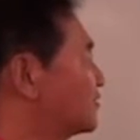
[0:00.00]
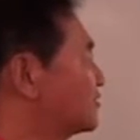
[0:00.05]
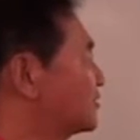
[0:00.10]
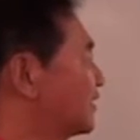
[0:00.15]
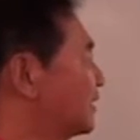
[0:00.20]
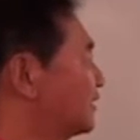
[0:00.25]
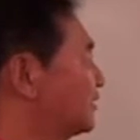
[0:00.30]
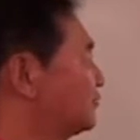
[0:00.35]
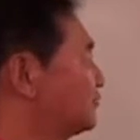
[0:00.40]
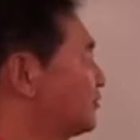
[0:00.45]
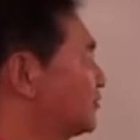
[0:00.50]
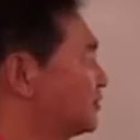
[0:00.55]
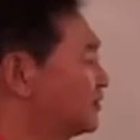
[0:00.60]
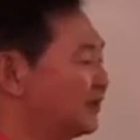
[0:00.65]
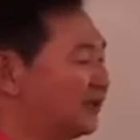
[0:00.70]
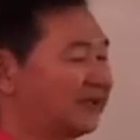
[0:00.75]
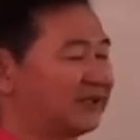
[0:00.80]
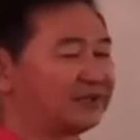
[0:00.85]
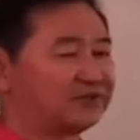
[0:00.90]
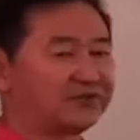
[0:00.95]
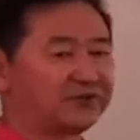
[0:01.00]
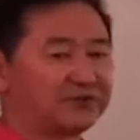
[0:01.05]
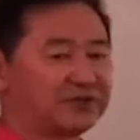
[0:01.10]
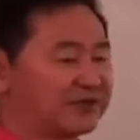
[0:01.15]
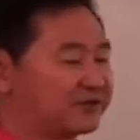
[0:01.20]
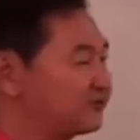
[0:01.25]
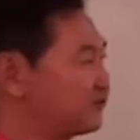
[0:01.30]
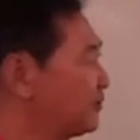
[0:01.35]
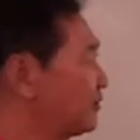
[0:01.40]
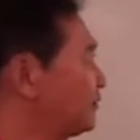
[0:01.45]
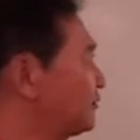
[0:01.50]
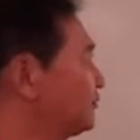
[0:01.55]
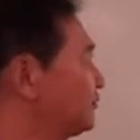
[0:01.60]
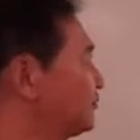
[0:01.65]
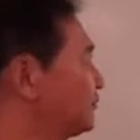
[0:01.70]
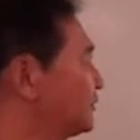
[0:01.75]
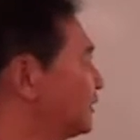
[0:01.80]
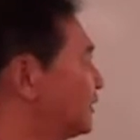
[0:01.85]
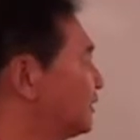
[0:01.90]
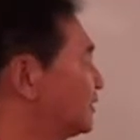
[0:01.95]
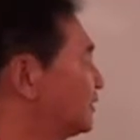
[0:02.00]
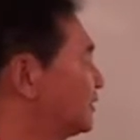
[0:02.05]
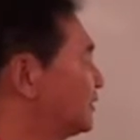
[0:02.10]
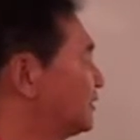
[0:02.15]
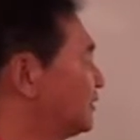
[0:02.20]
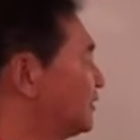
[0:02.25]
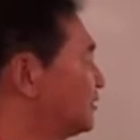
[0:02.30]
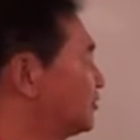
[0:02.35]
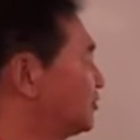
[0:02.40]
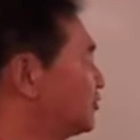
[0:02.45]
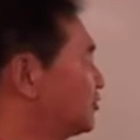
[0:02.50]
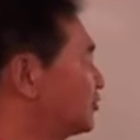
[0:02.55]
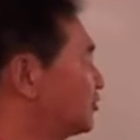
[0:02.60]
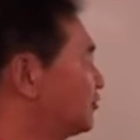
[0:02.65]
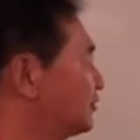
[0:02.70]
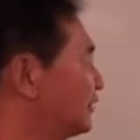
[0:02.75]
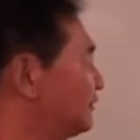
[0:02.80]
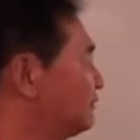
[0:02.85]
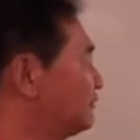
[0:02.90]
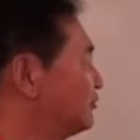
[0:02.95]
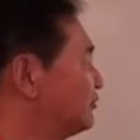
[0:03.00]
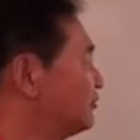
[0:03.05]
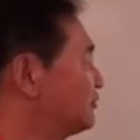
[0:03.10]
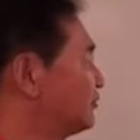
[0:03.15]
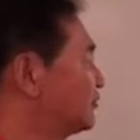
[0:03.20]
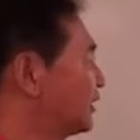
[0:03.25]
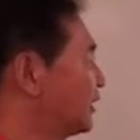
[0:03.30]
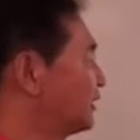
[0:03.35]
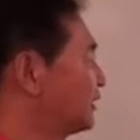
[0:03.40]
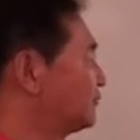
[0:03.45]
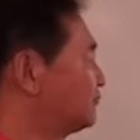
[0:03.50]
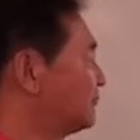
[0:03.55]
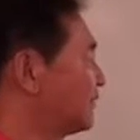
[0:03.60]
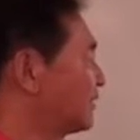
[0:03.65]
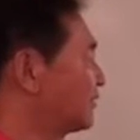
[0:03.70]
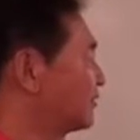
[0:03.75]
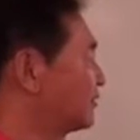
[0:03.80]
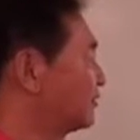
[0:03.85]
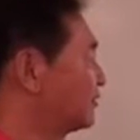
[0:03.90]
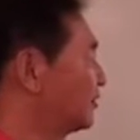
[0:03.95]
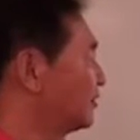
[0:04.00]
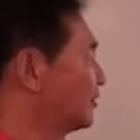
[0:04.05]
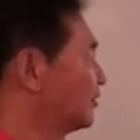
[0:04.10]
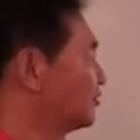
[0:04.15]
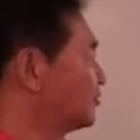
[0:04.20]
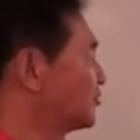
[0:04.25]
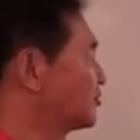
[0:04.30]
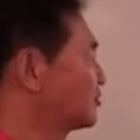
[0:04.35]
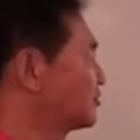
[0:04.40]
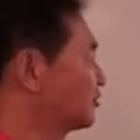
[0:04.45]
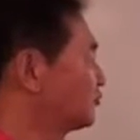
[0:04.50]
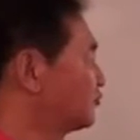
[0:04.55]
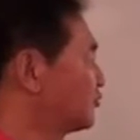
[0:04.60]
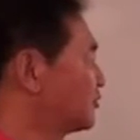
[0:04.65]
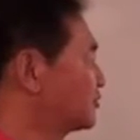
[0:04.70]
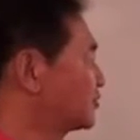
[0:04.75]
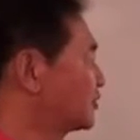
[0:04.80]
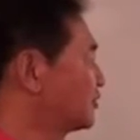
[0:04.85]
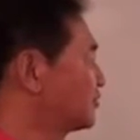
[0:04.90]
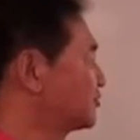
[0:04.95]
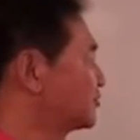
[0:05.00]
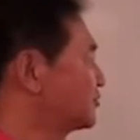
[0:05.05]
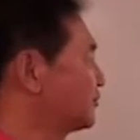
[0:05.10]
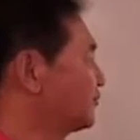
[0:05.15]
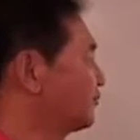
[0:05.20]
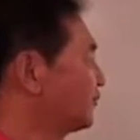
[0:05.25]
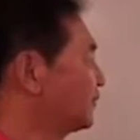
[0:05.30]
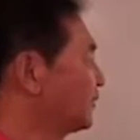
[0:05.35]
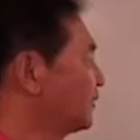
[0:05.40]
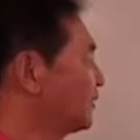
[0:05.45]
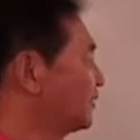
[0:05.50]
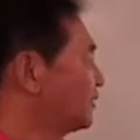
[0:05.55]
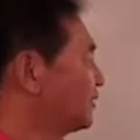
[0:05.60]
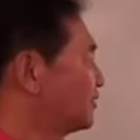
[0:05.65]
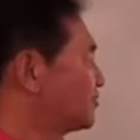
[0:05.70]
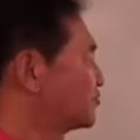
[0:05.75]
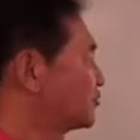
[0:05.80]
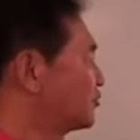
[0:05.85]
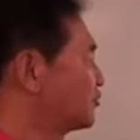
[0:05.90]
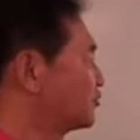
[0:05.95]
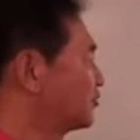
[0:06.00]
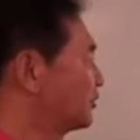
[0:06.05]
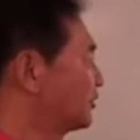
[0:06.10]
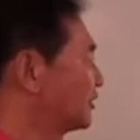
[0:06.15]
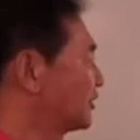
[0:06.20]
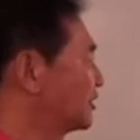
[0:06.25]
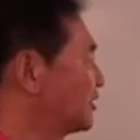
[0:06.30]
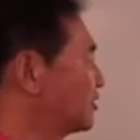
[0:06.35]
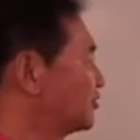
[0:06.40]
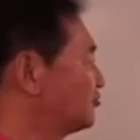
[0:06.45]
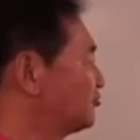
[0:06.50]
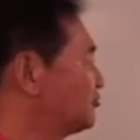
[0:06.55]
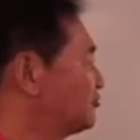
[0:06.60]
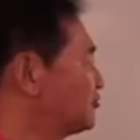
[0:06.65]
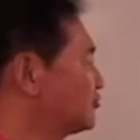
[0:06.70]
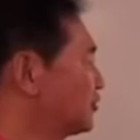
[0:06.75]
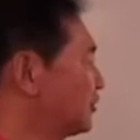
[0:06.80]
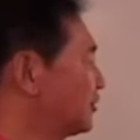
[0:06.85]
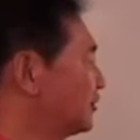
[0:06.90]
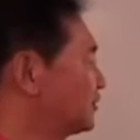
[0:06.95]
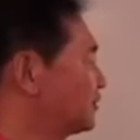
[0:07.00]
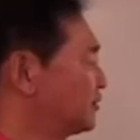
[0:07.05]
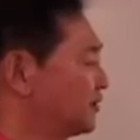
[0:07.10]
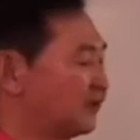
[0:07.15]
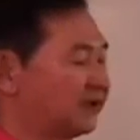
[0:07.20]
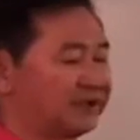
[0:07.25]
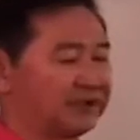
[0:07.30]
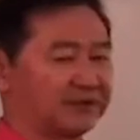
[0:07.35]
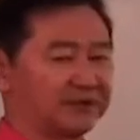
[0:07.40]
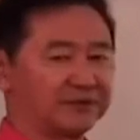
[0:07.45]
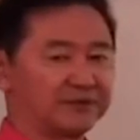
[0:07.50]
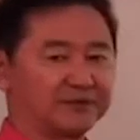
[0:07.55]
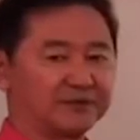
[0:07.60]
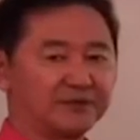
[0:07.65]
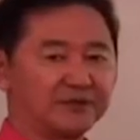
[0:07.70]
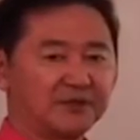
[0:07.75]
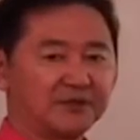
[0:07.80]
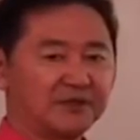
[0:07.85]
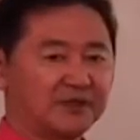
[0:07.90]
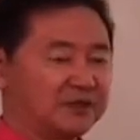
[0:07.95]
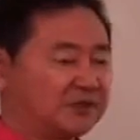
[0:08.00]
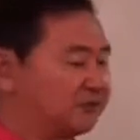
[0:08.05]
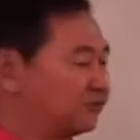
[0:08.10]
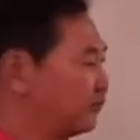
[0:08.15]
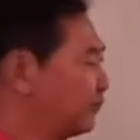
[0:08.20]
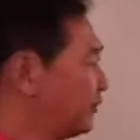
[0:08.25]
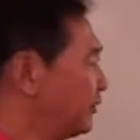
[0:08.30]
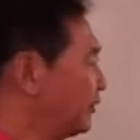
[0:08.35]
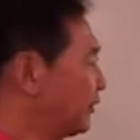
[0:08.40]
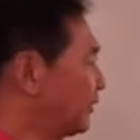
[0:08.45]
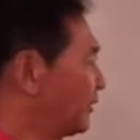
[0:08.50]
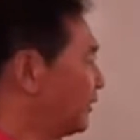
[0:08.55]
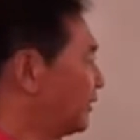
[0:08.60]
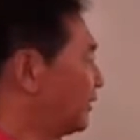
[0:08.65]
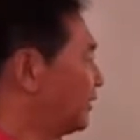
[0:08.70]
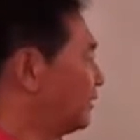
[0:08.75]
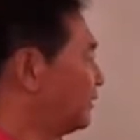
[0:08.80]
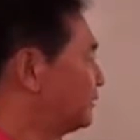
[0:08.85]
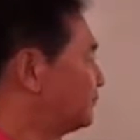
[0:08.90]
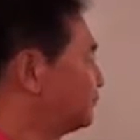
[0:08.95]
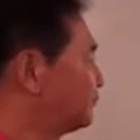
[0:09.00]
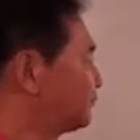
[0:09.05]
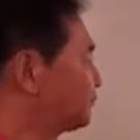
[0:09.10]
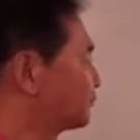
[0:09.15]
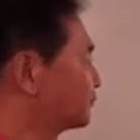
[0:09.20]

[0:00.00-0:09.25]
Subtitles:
starting with the introduction and the literature review and the methodologies, research, discussion, the conclusion, and we are